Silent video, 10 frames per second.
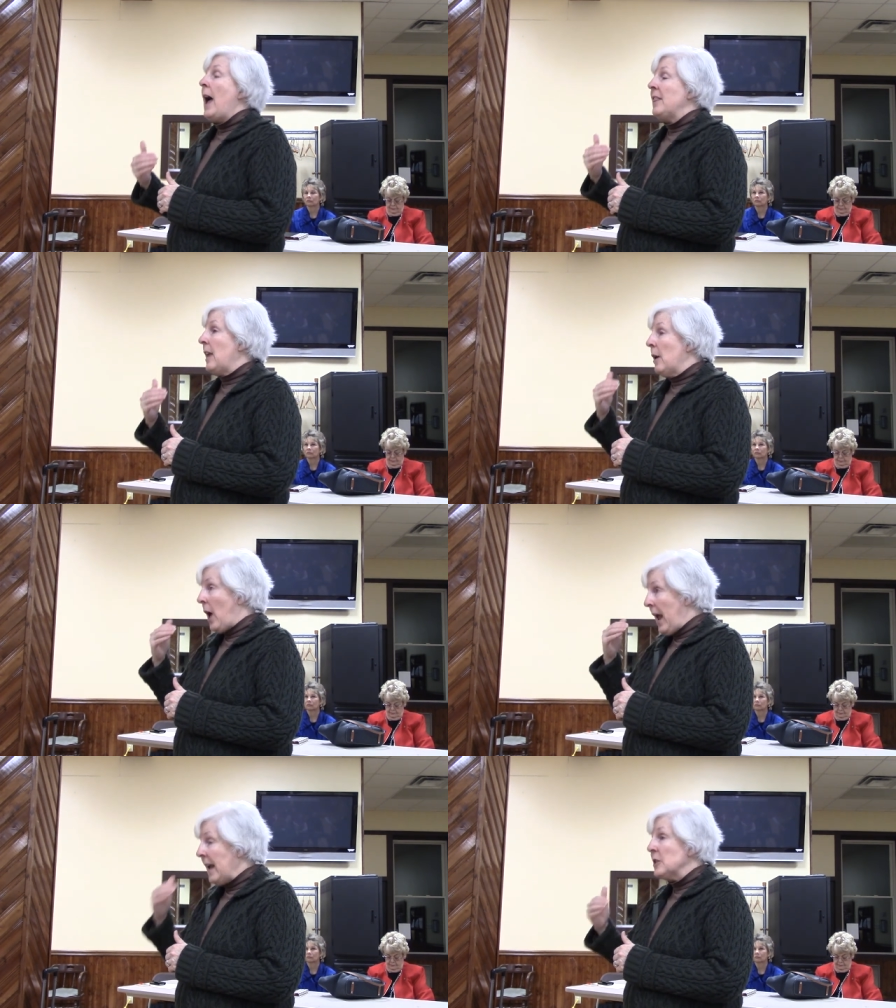The
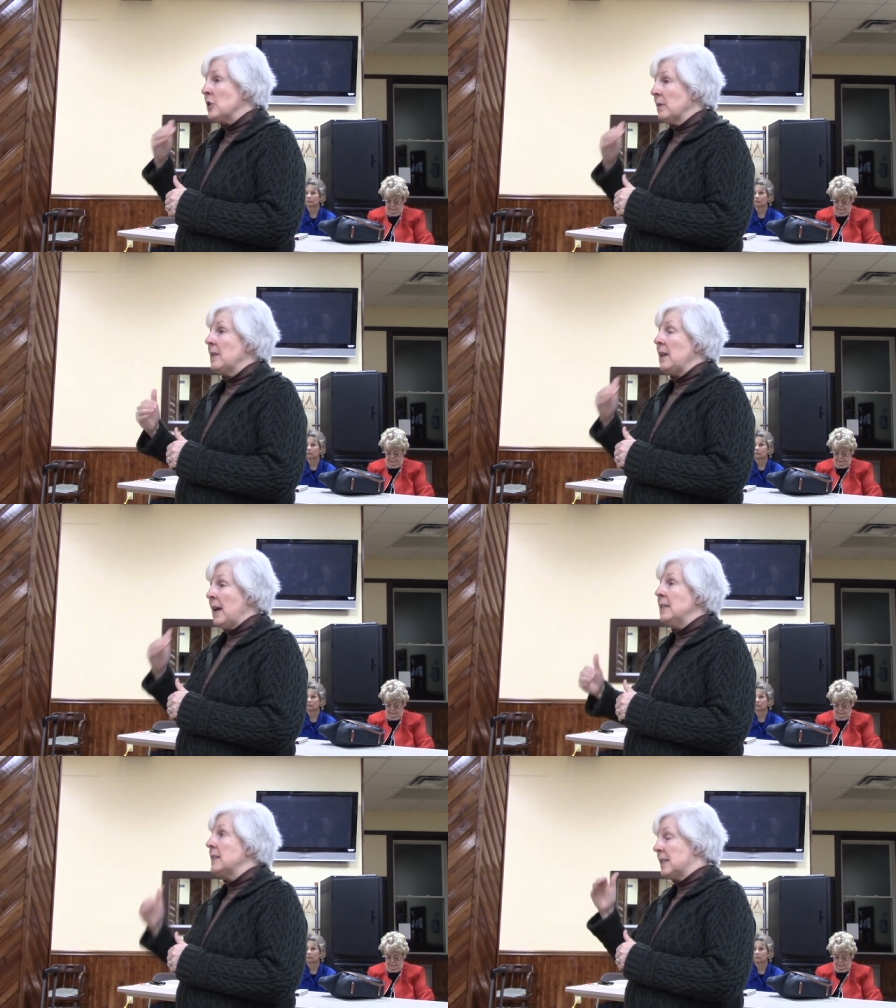answer in the
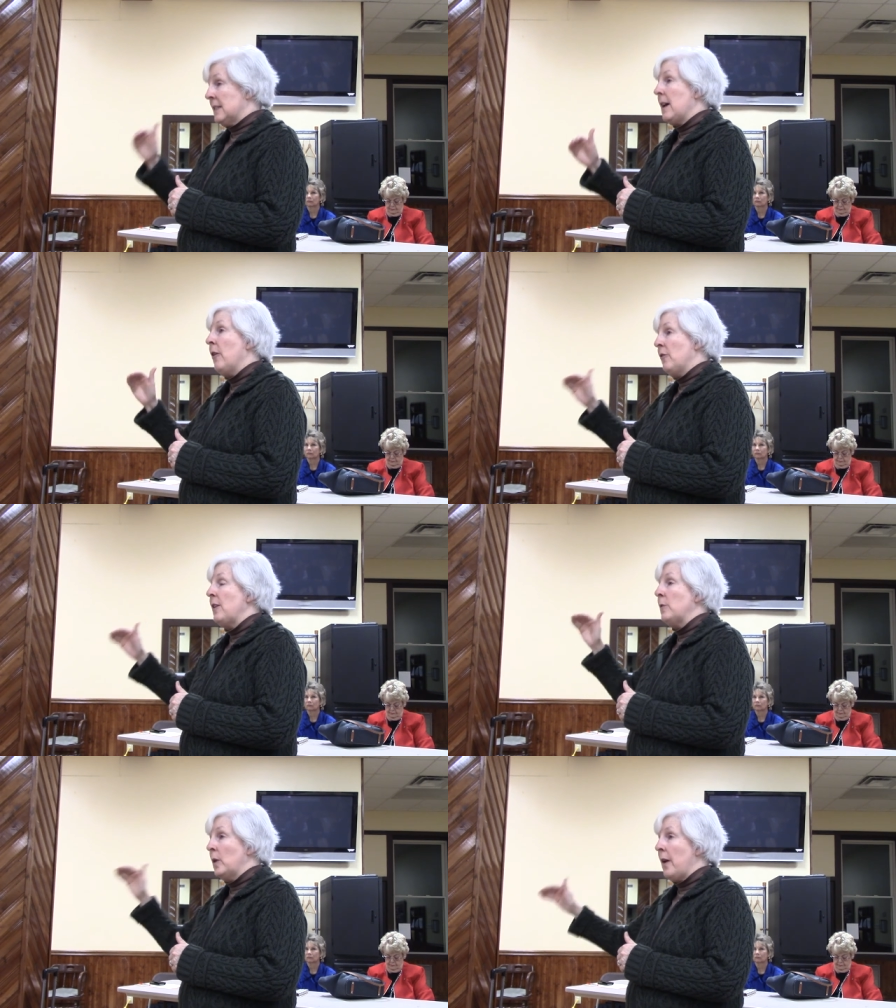end is to tell the
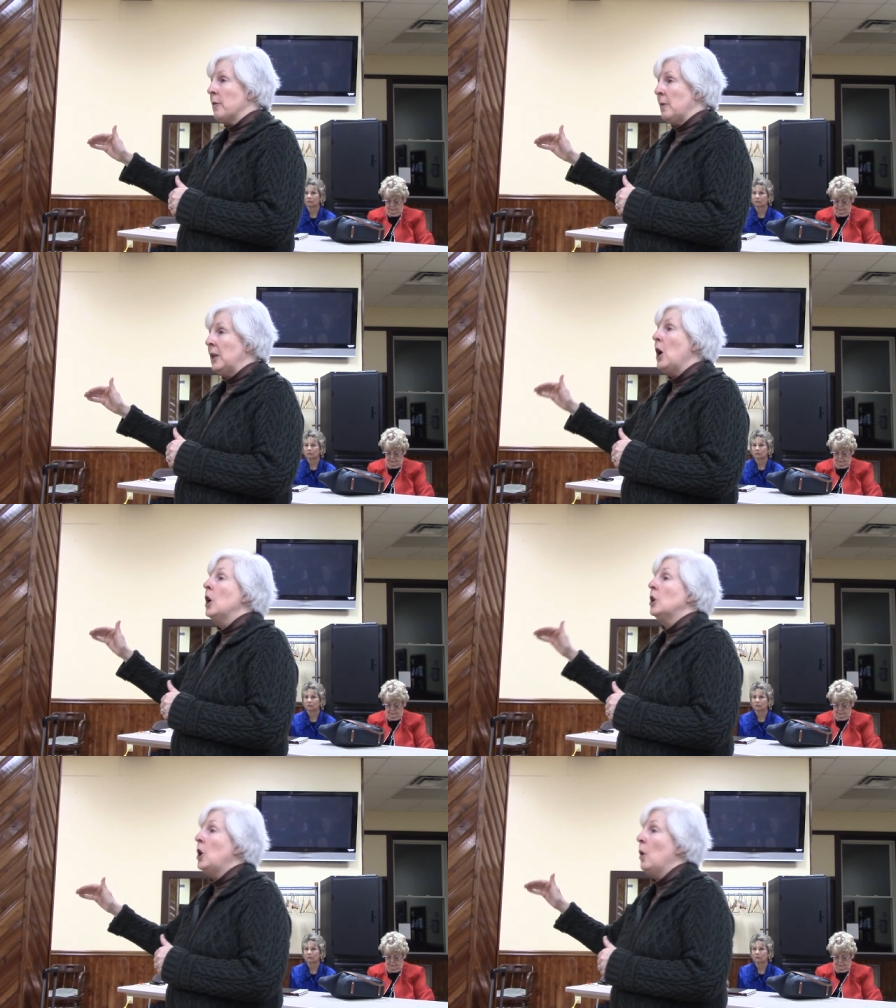federal government,
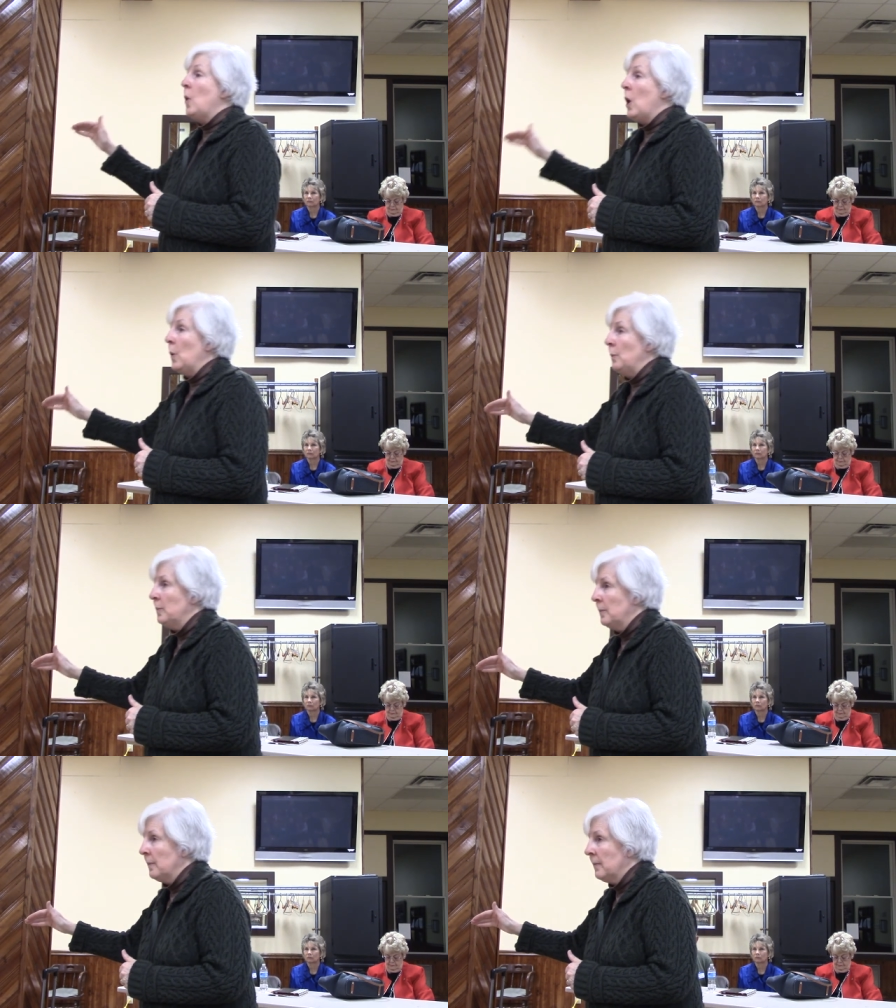go home.
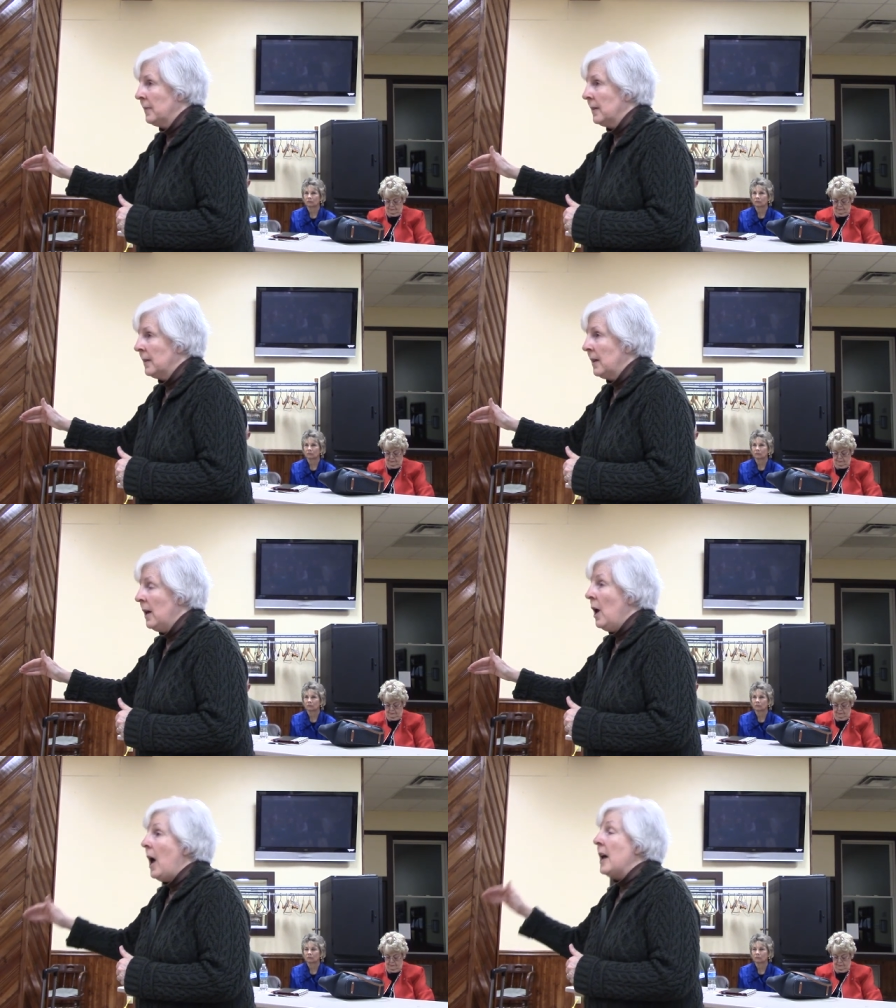
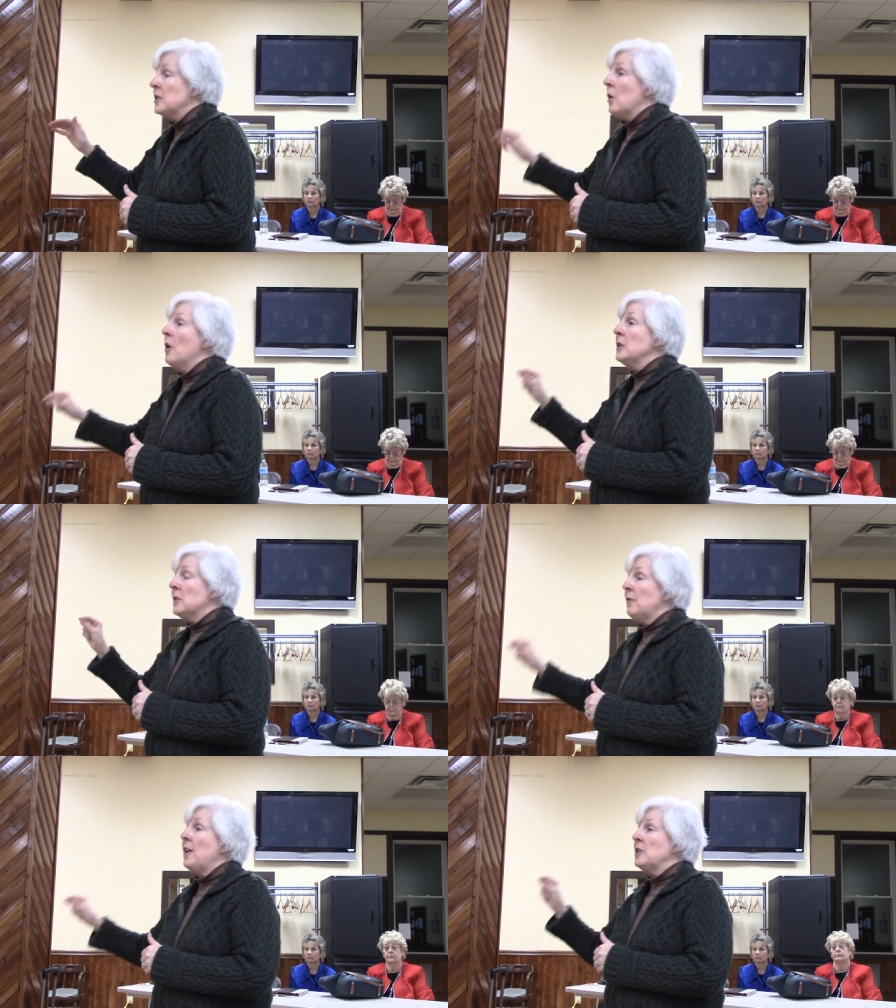As long as
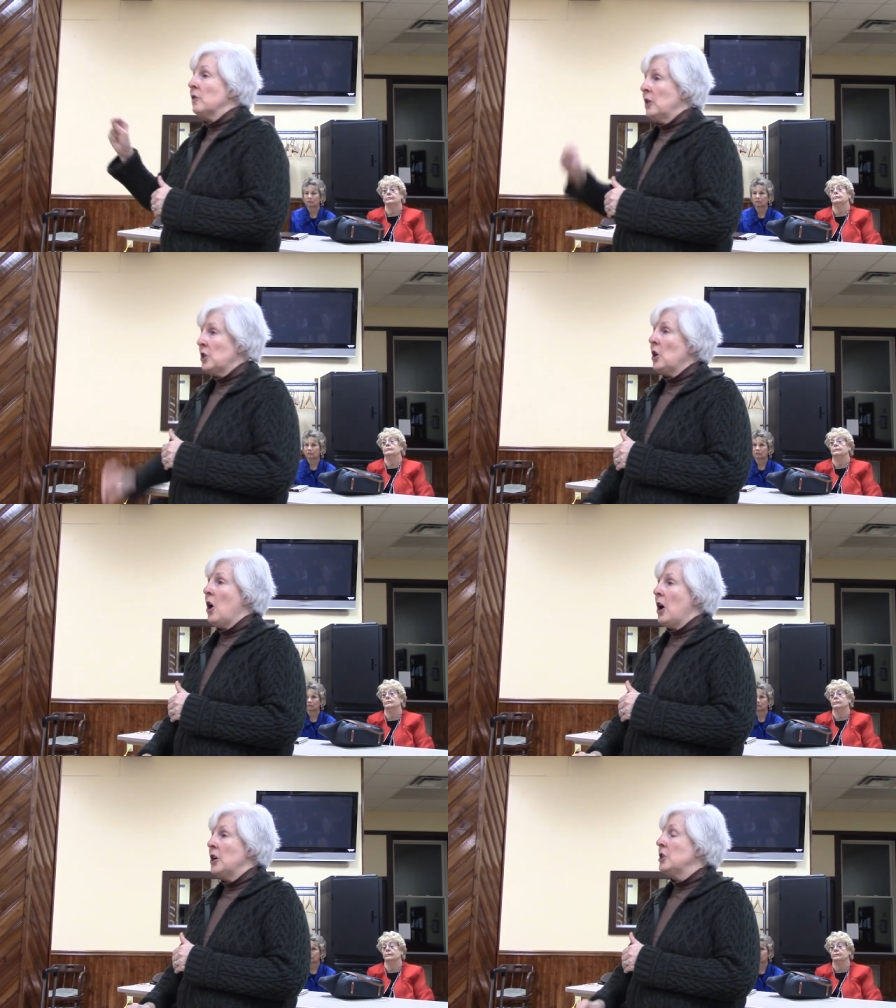the feds are in
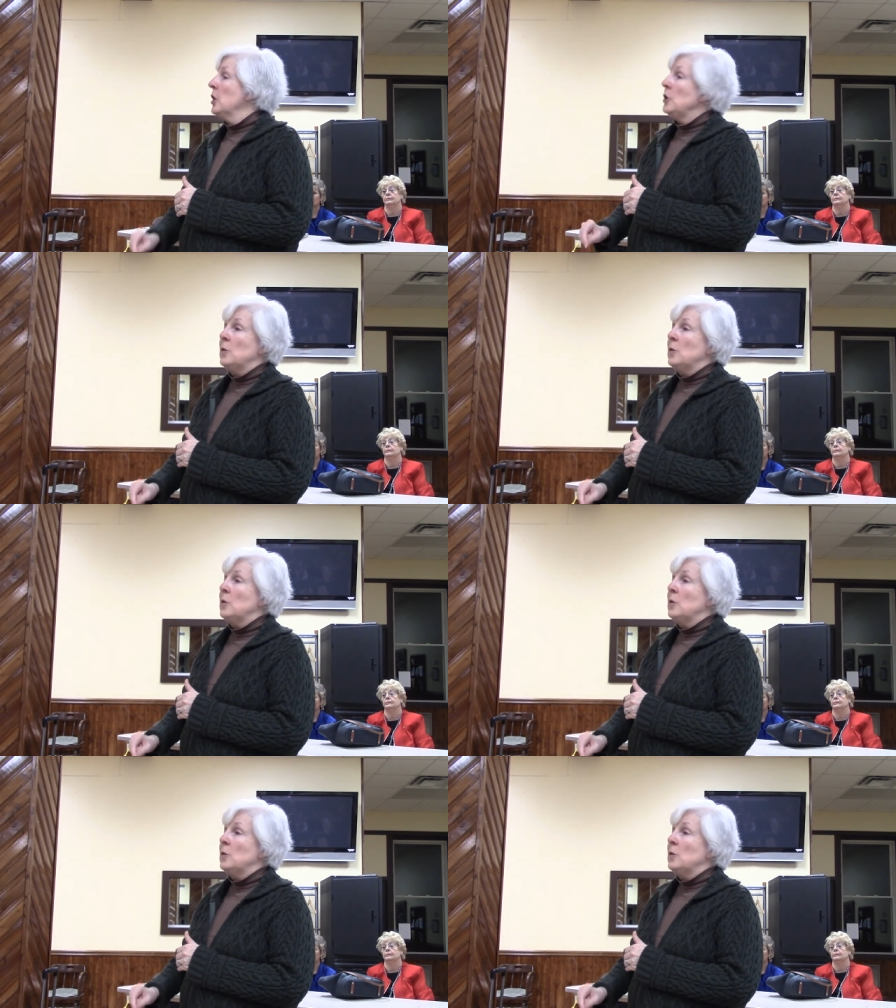charge, you